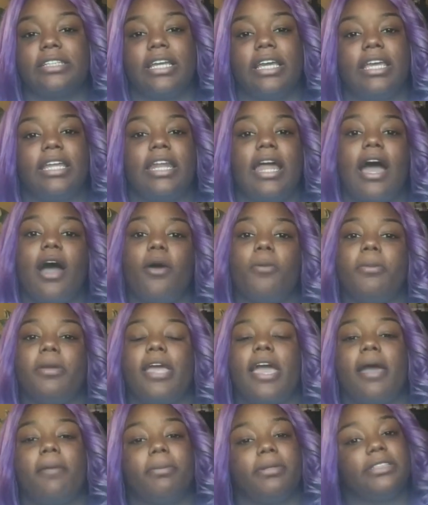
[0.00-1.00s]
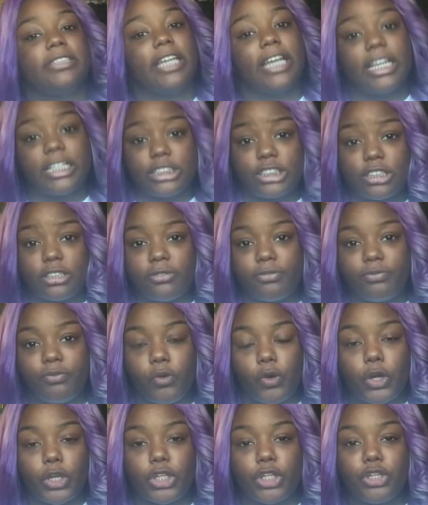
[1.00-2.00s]
and I'll be happy to answer them
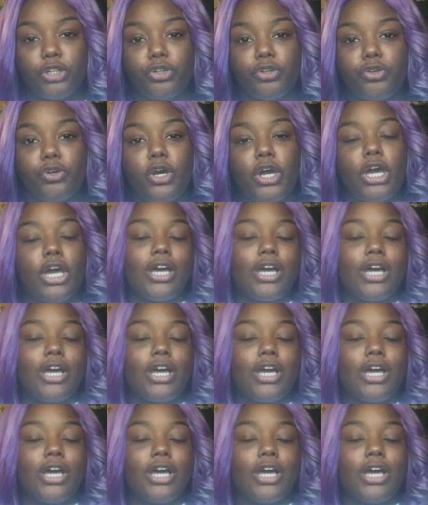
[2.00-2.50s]
for you.